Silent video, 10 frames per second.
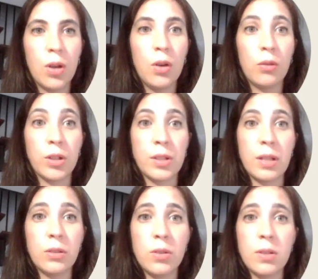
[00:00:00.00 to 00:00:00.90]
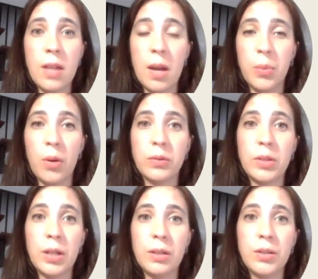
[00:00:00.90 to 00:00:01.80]
For the second step of
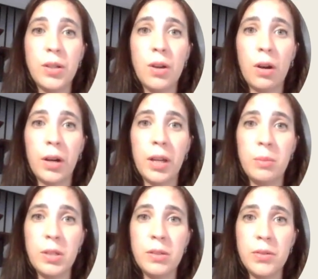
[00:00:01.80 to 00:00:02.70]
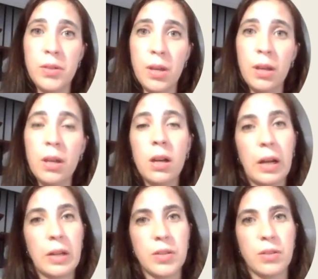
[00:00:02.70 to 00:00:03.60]
the DRABC,
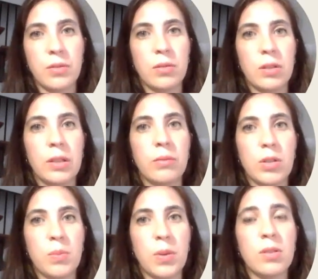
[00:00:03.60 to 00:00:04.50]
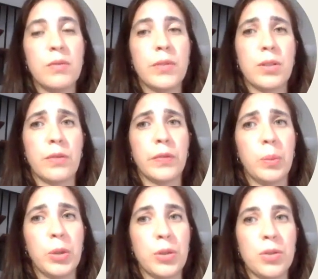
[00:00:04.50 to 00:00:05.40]
assess the responsiveness of
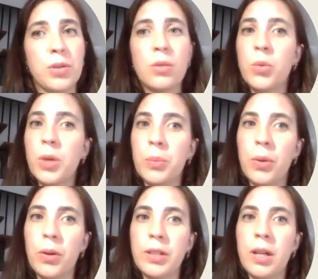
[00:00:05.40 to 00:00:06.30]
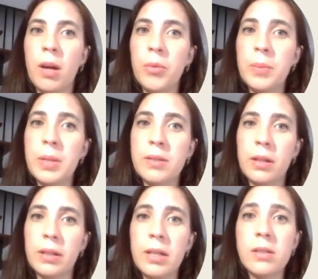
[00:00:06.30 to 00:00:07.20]
the person, we employed camera-based
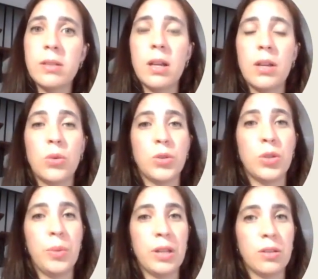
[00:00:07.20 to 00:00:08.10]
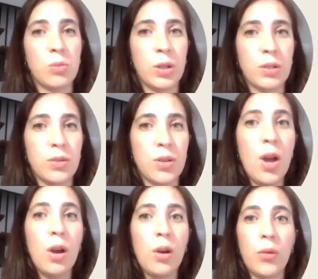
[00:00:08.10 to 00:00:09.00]
techniques and audio-based ones.
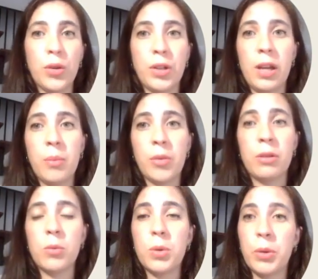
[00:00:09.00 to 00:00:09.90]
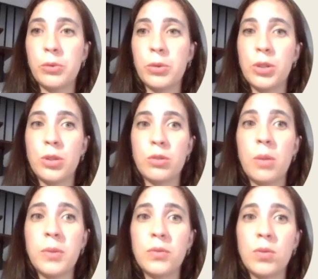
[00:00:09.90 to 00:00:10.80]
For the camera, we mounted on
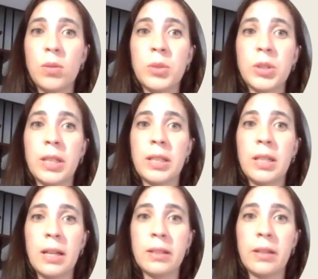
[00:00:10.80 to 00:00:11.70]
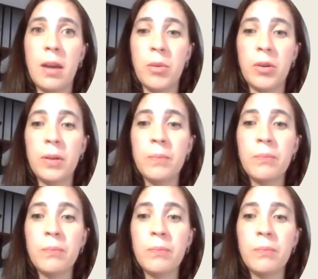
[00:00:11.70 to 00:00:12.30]
top of the robot a Kinect camera,